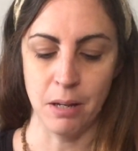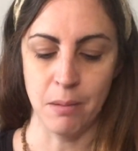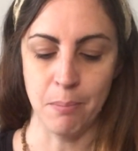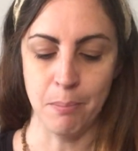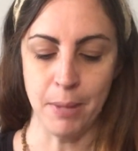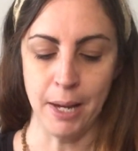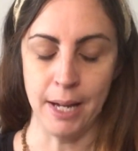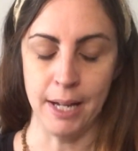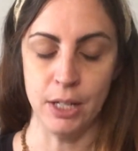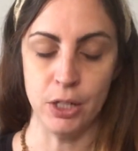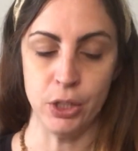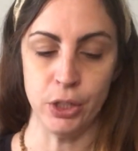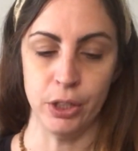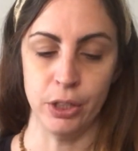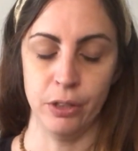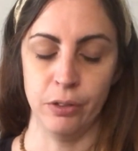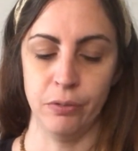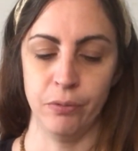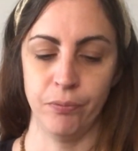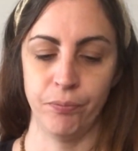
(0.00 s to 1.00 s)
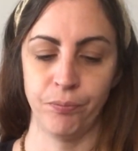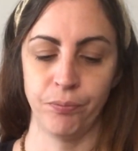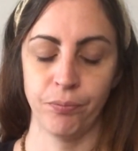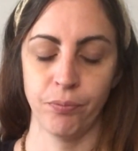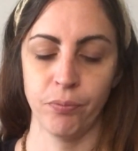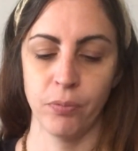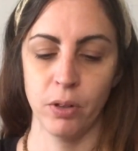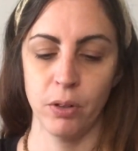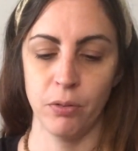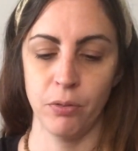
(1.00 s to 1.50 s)
imagine
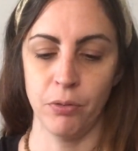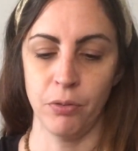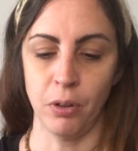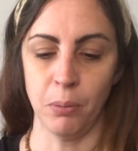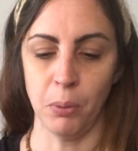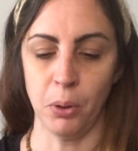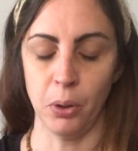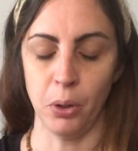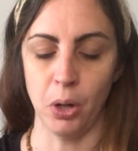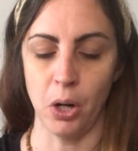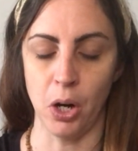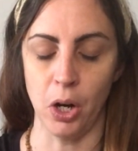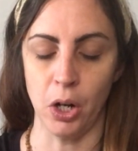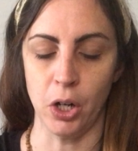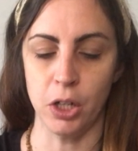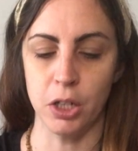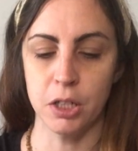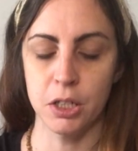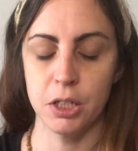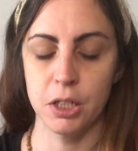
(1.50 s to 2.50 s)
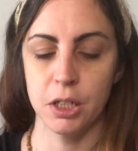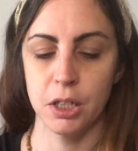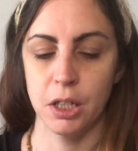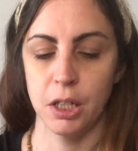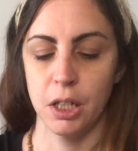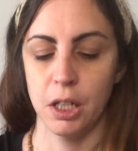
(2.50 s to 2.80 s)
from her heart,